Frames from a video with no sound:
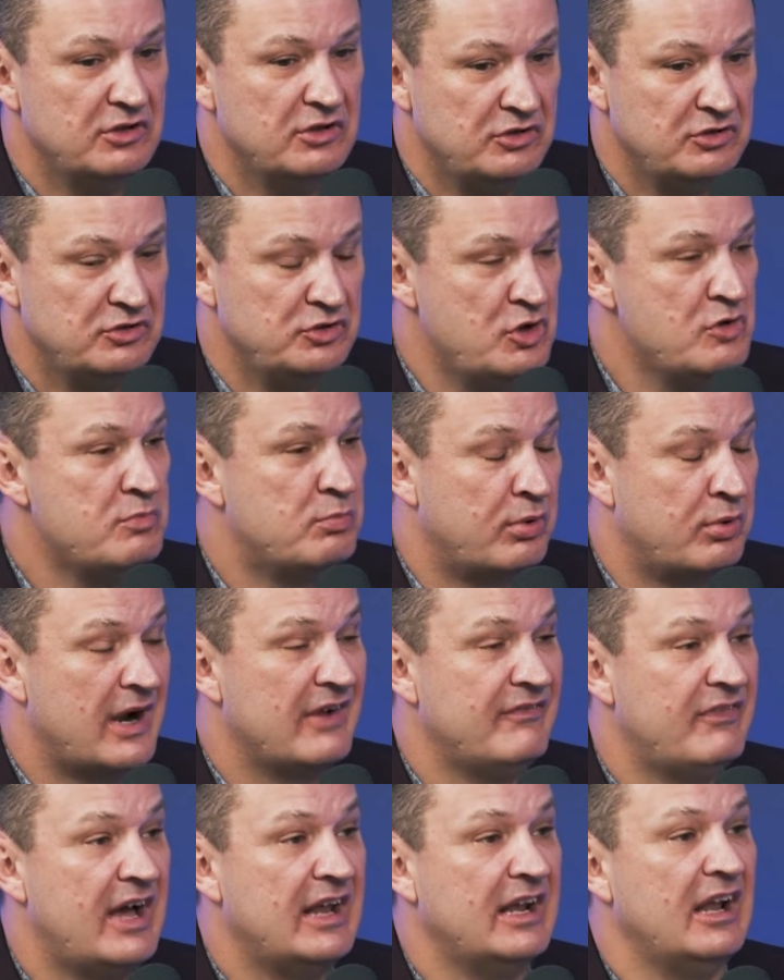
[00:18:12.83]
you
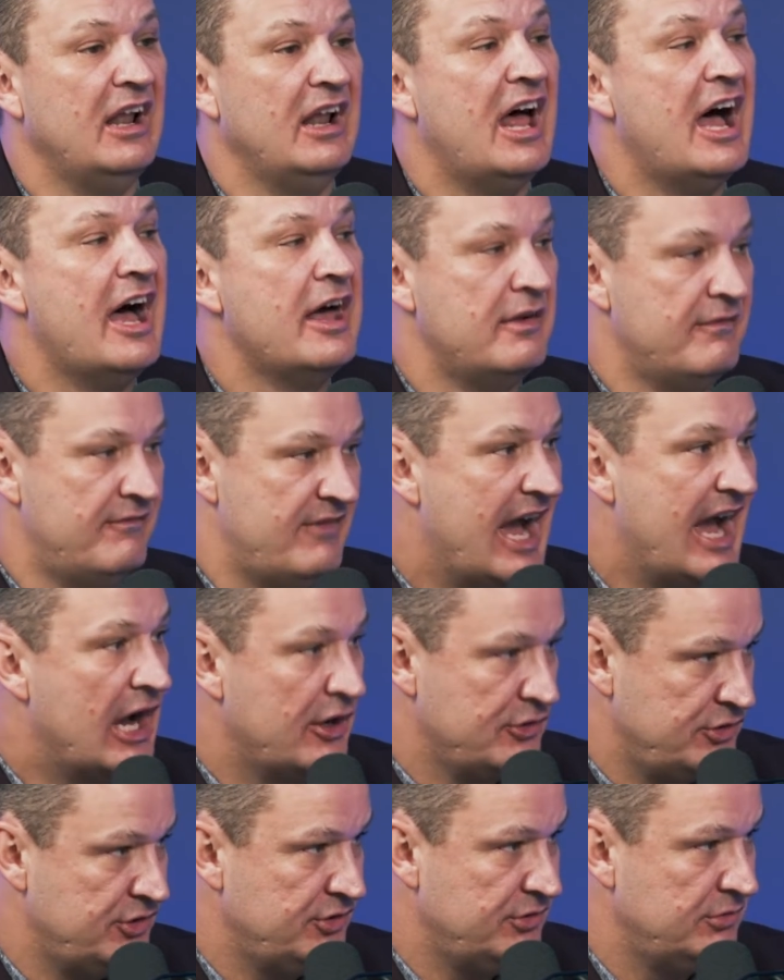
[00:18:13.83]
provide a lot of
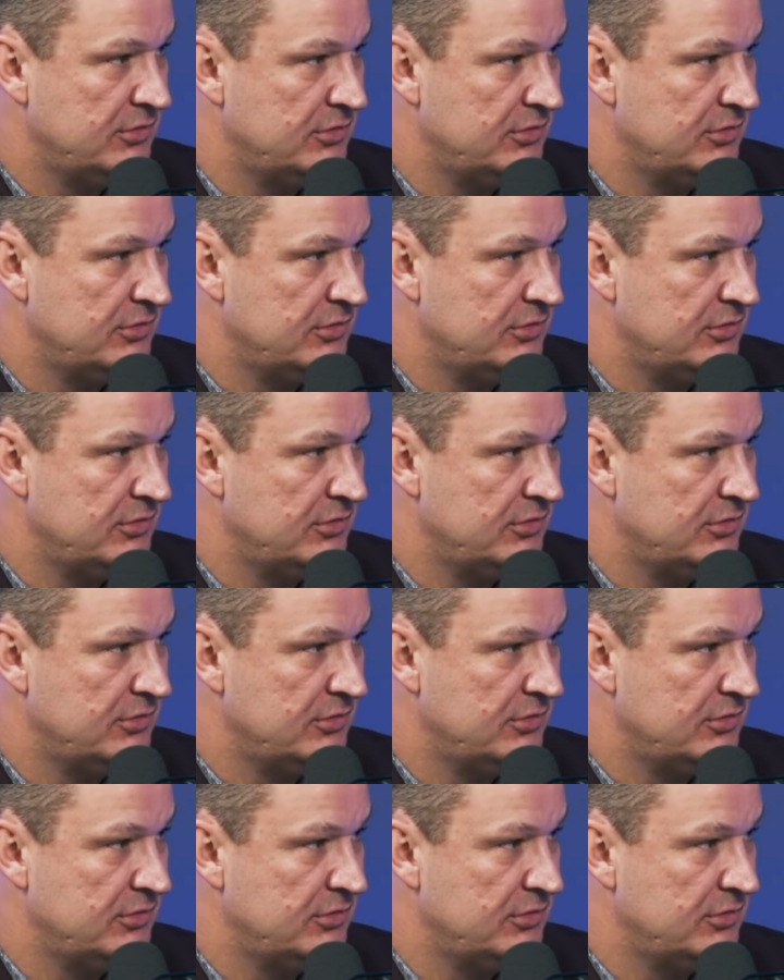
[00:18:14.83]
value.